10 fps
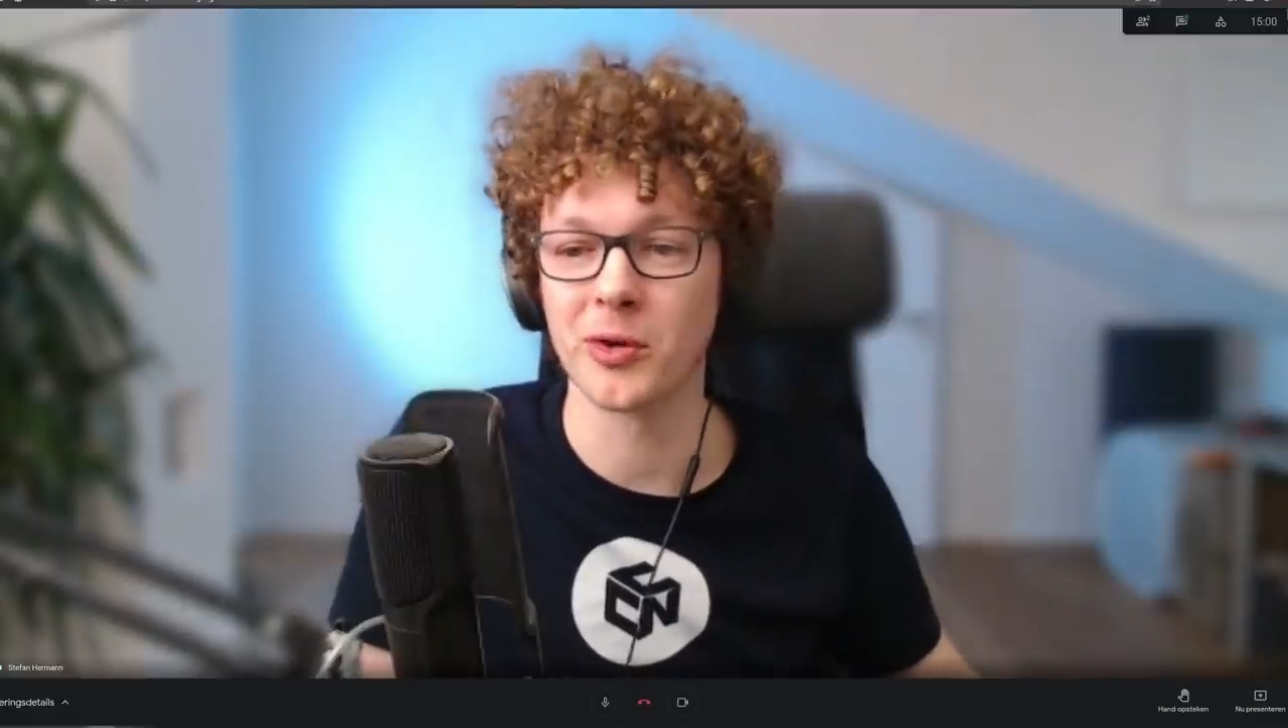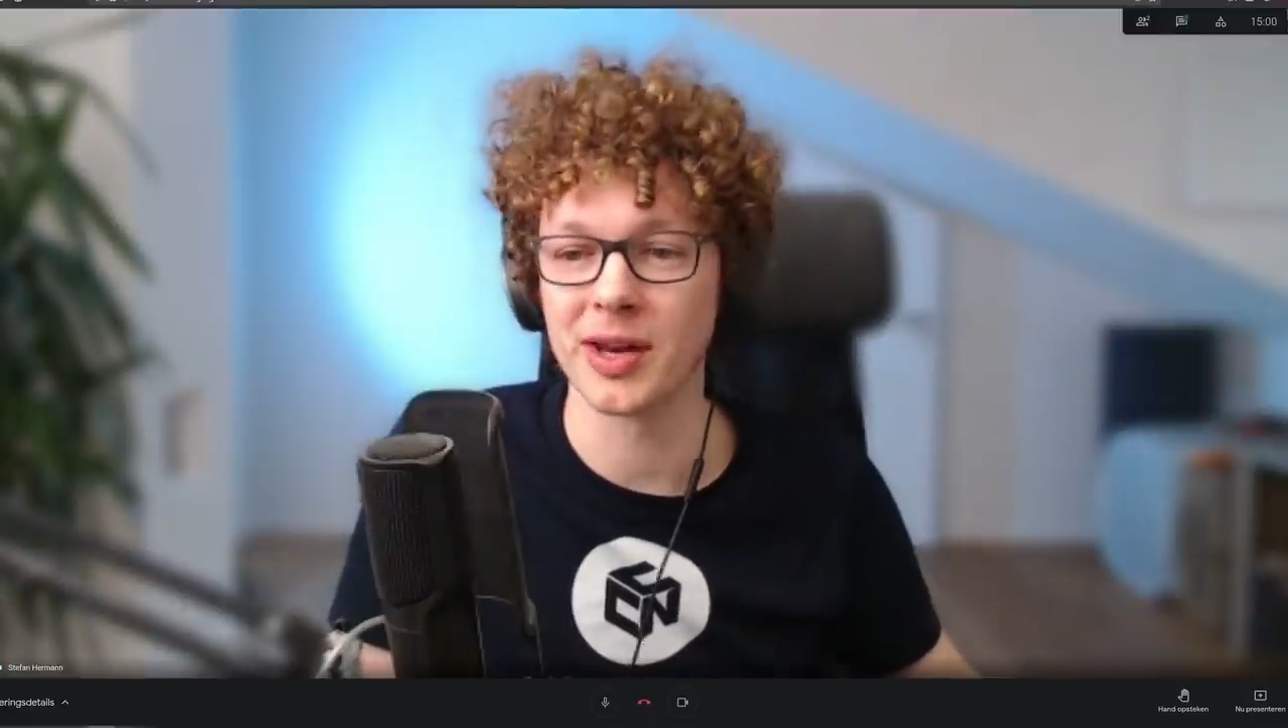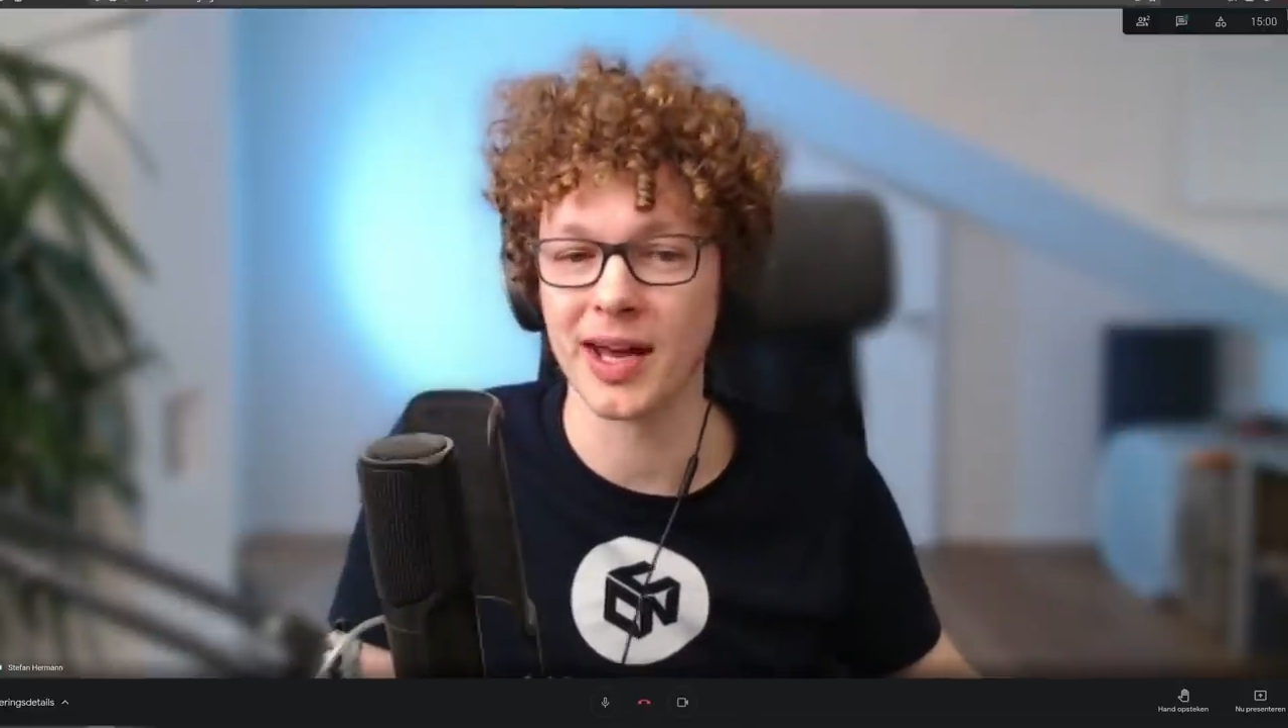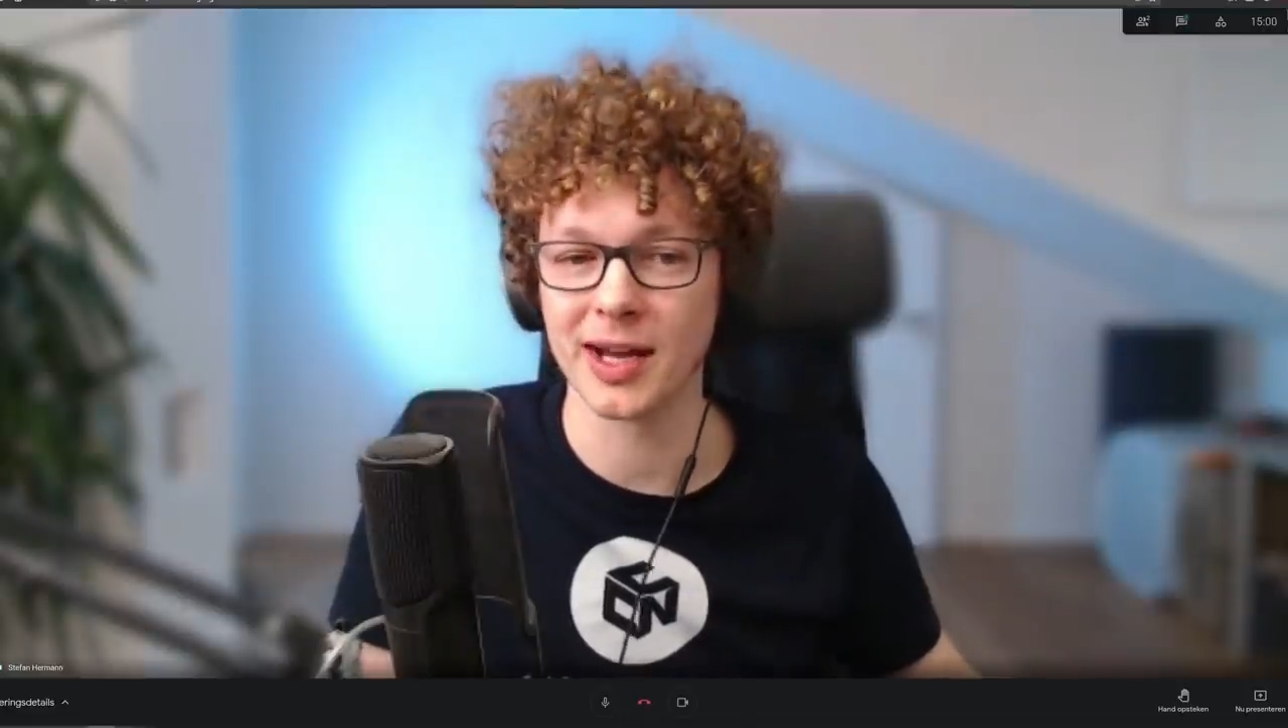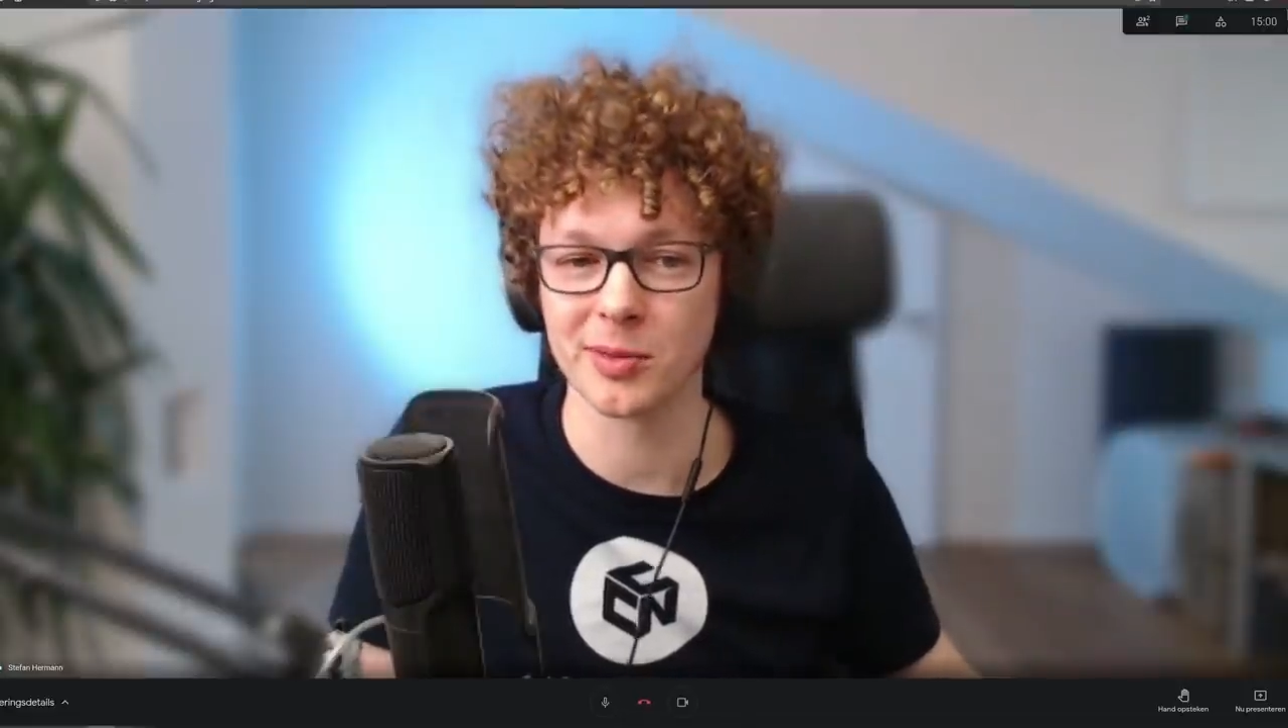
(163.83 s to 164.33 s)

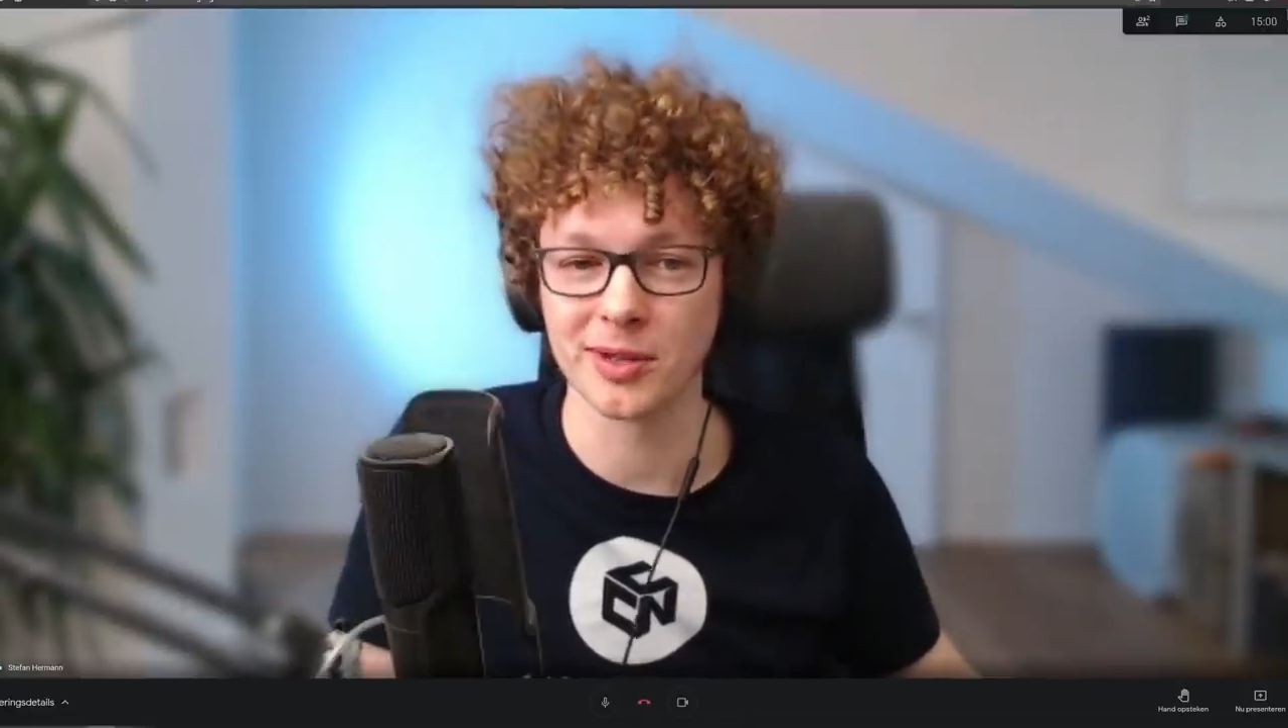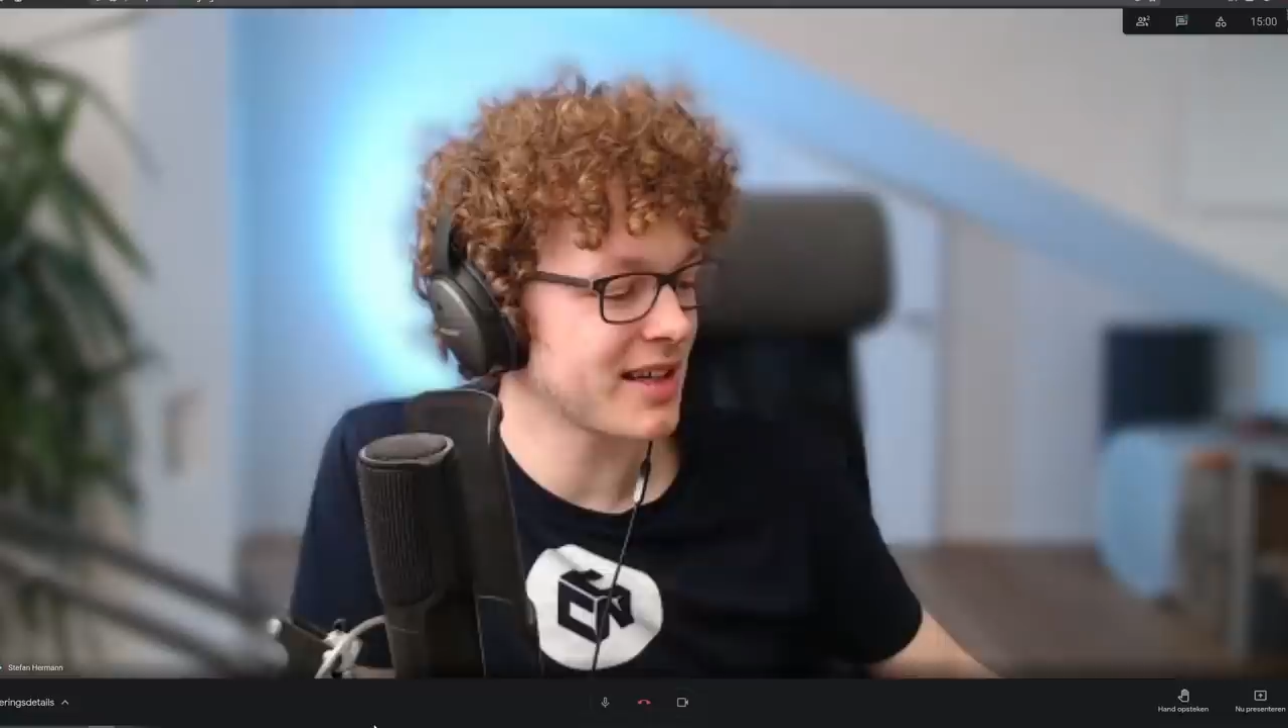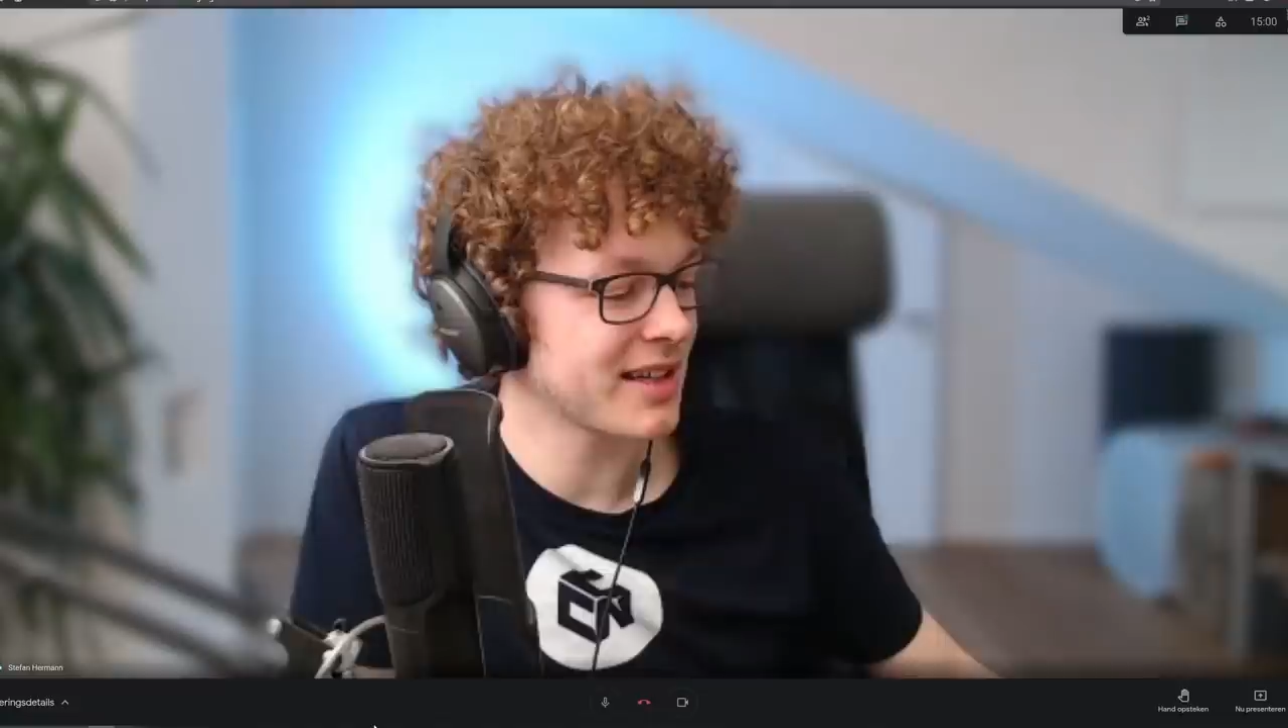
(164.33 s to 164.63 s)
reliable.